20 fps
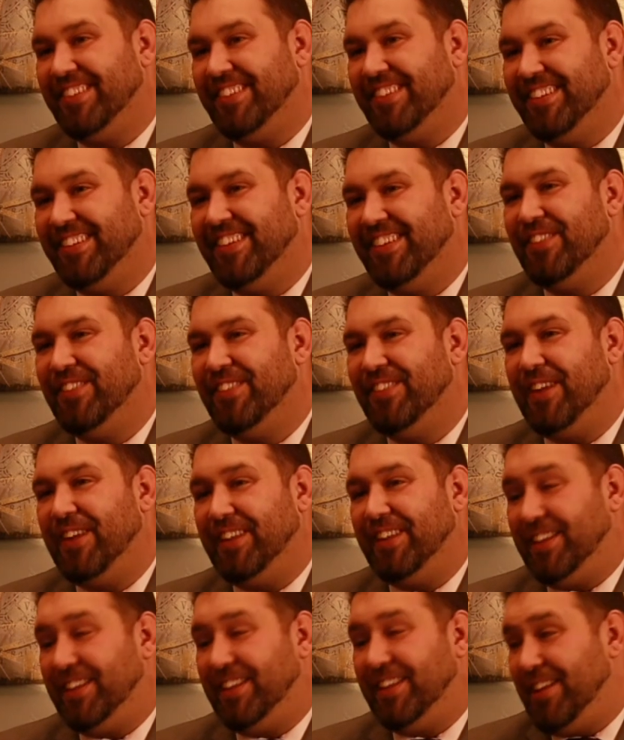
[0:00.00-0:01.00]
Yeah. Right.
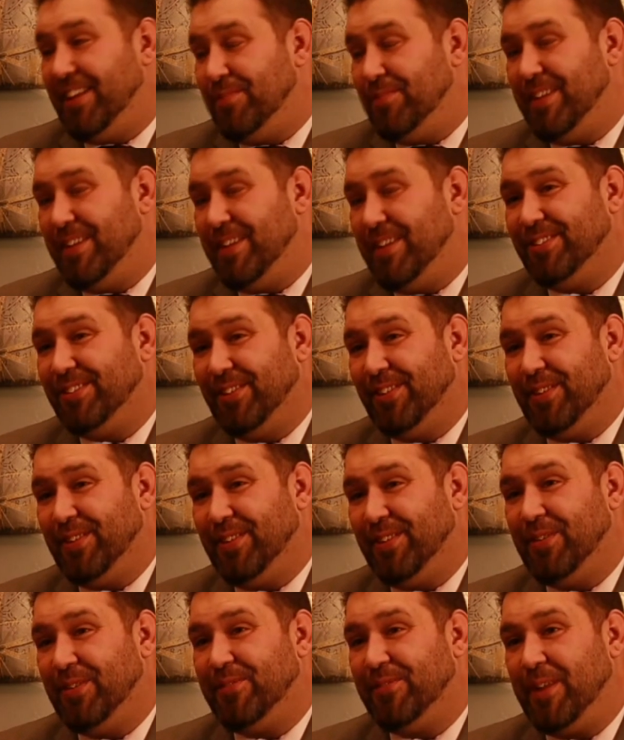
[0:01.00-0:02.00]
Like, yeah, you made a song,
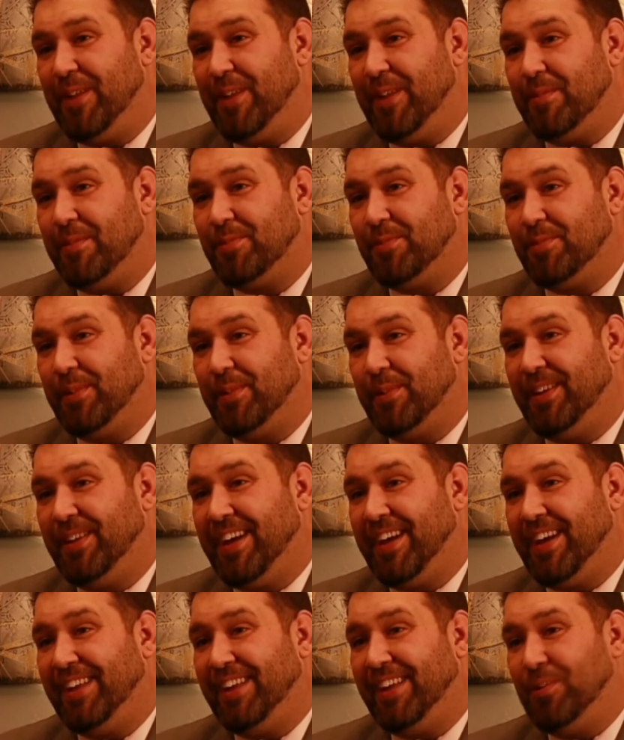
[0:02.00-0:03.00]
you went famous, but
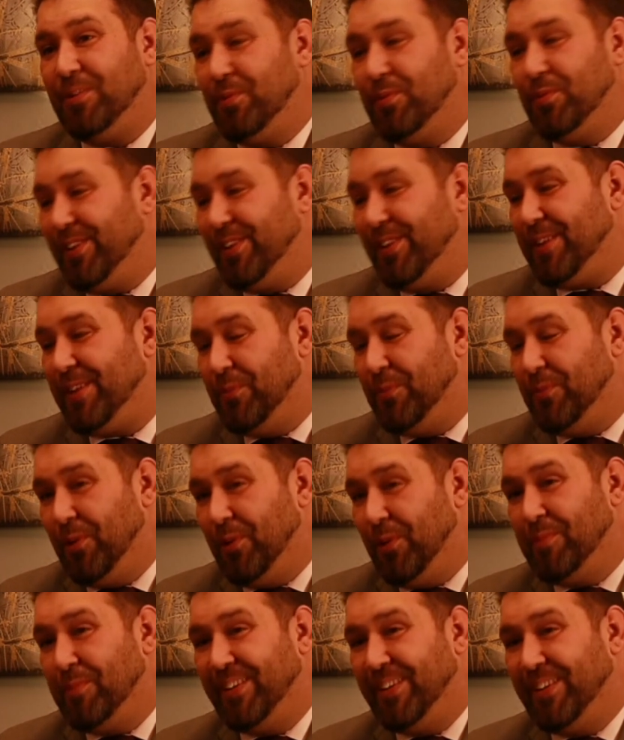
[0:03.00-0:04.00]
guy, you work at
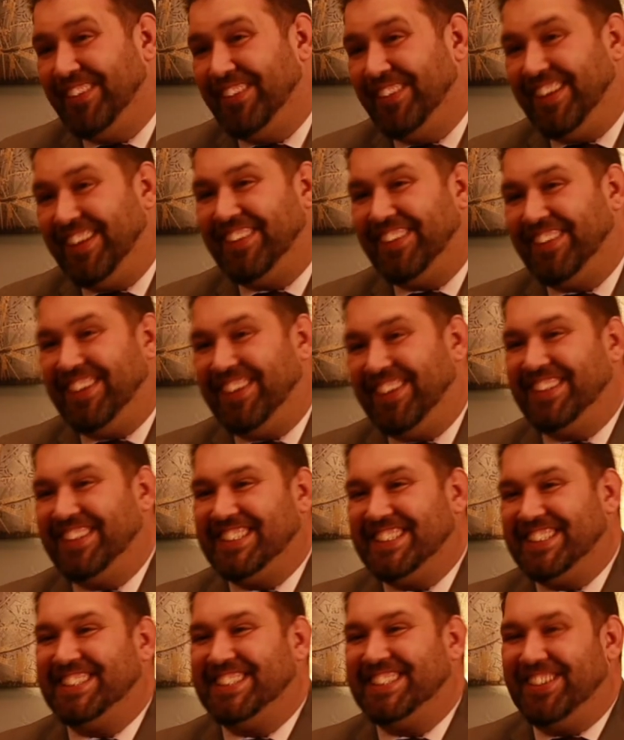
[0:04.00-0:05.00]
Walmart. like, like this
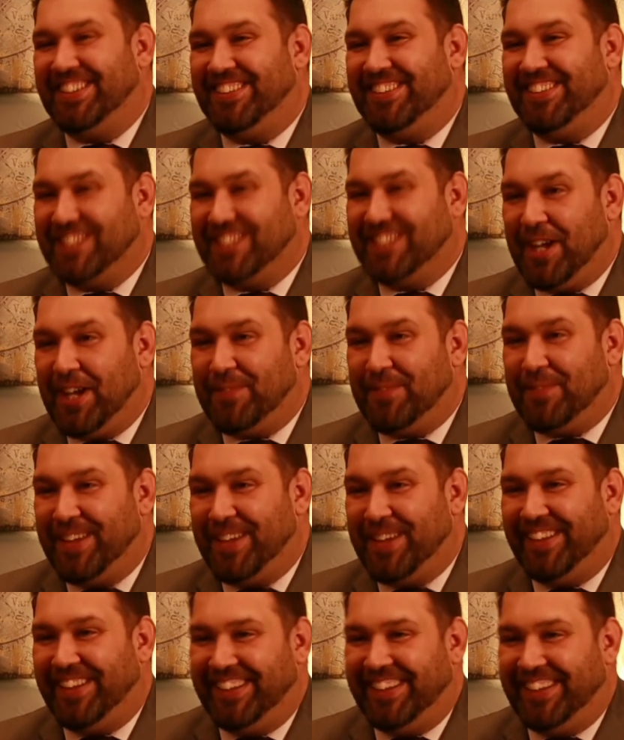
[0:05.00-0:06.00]
is your job
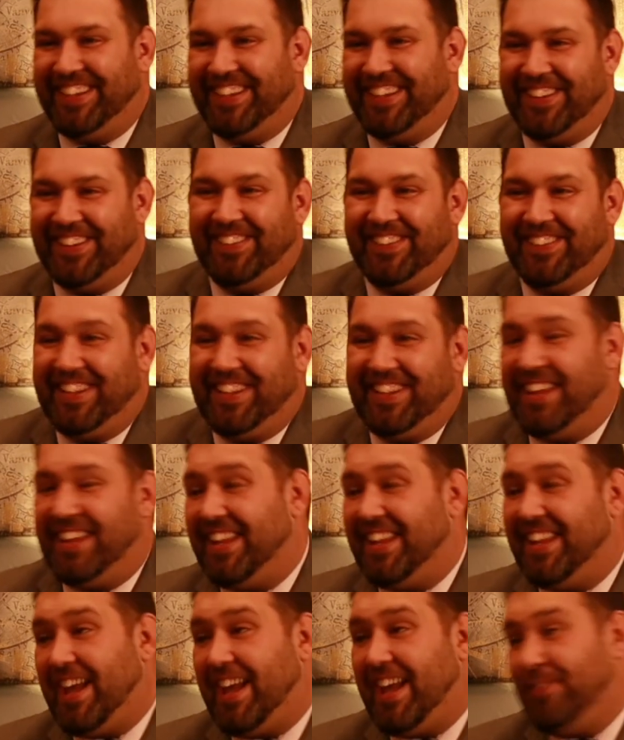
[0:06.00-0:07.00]
now. Like, you know, and and
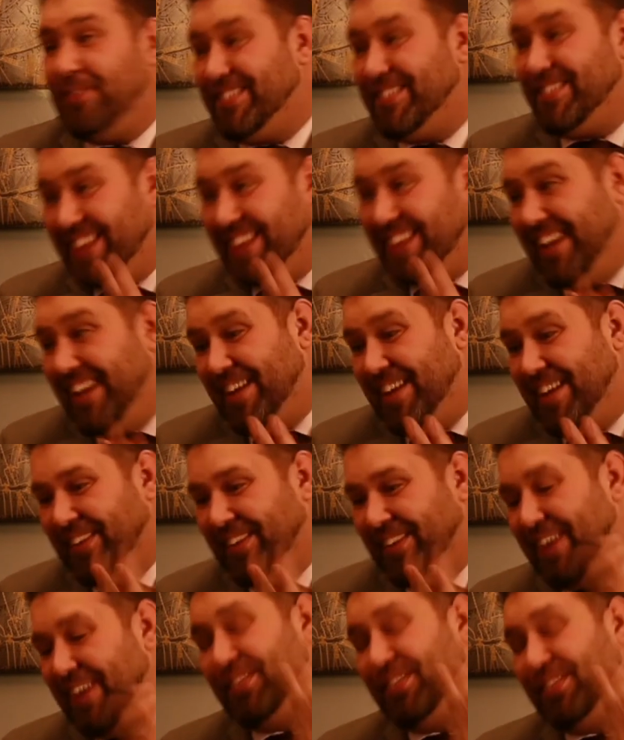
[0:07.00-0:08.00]
they have to say it out
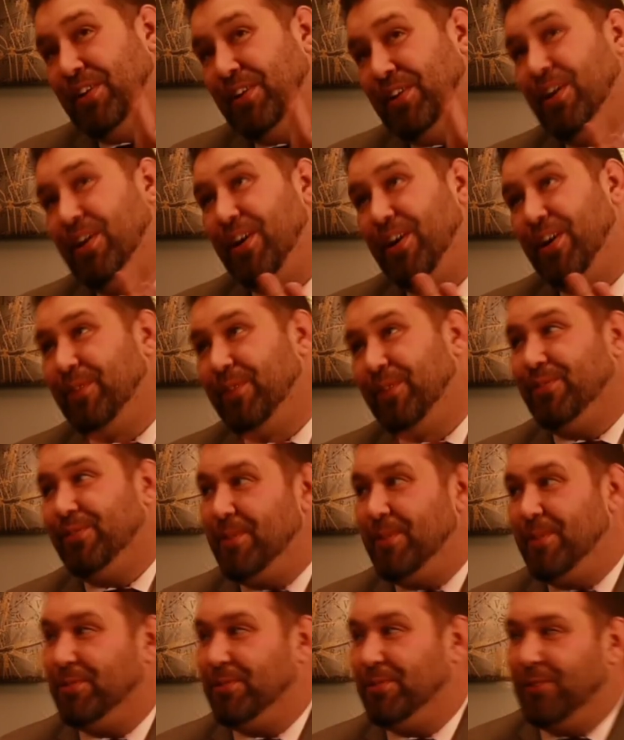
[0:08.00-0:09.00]
loud. Like, yeah, I was
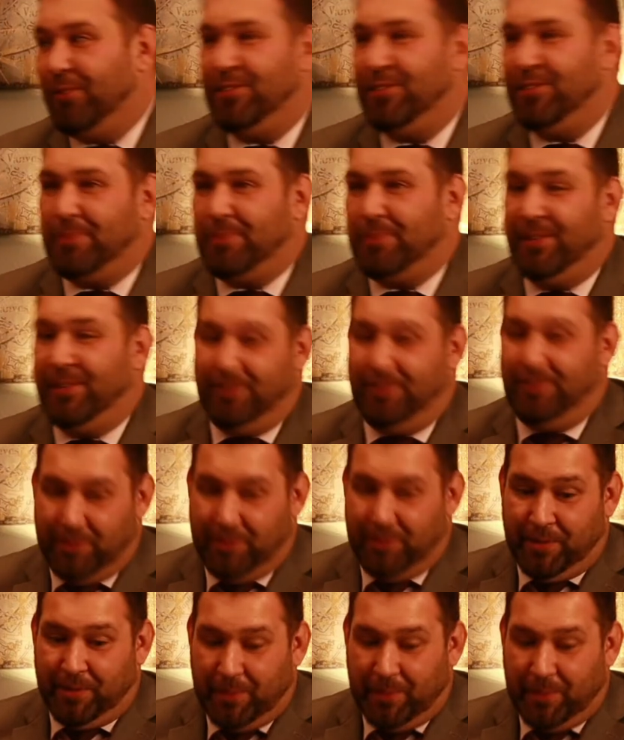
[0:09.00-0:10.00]
famous once, but you
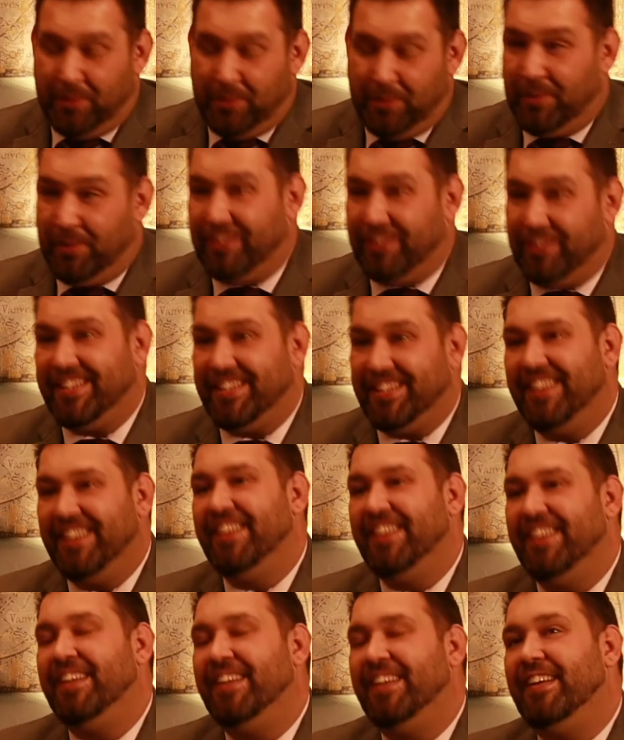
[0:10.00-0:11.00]
got to pay your bills.
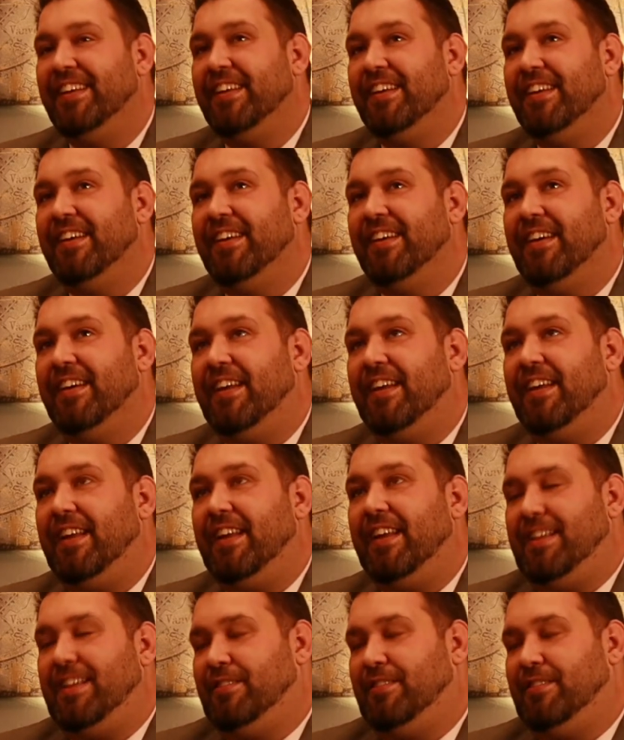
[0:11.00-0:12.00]

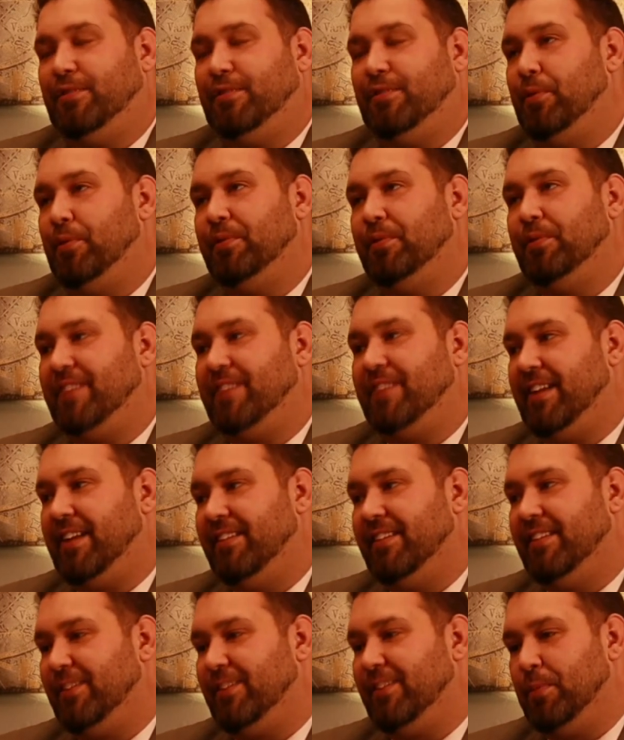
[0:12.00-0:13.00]
It's so exactly
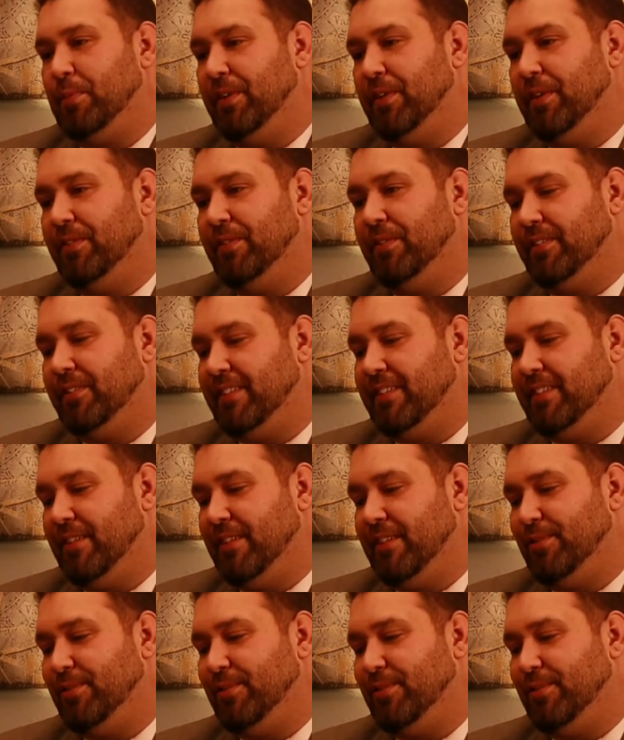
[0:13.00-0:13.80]
the same way in real estate.